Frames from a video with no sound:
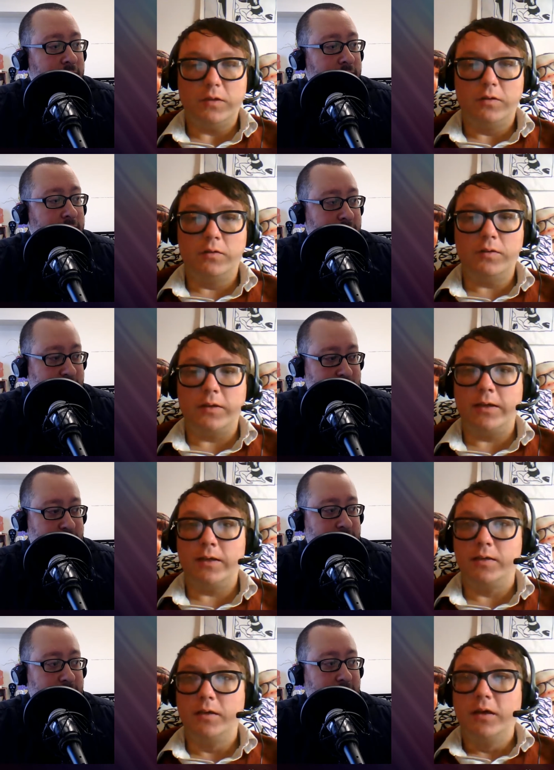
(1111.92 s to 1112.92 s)

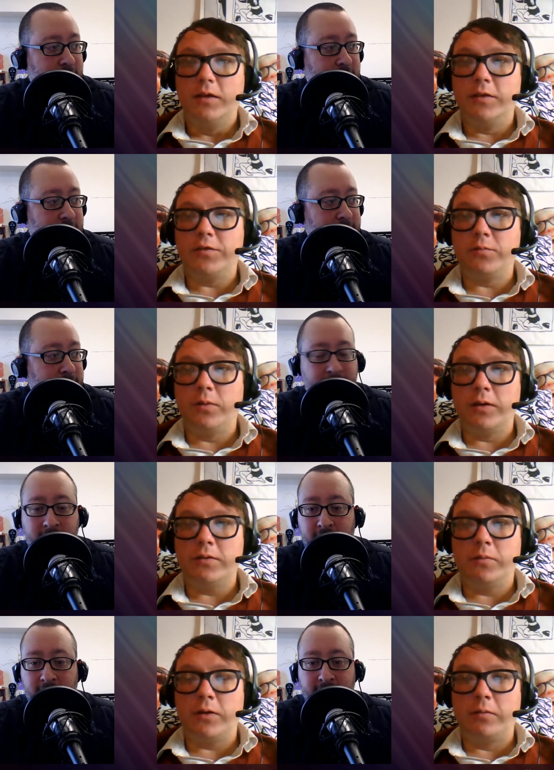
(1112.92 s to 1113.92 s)
Speaker 1: Okay. Yeah. This is
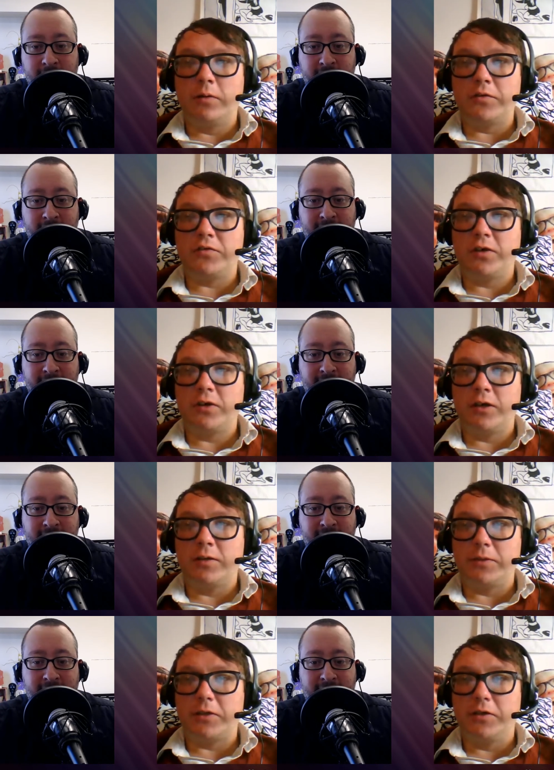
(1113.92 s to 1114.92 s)
one one I want to start
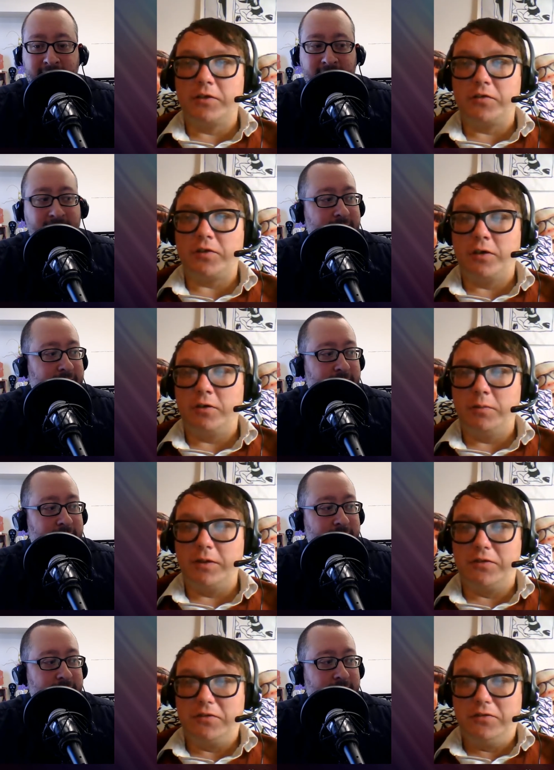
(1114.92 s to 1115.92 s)
on because I'll waste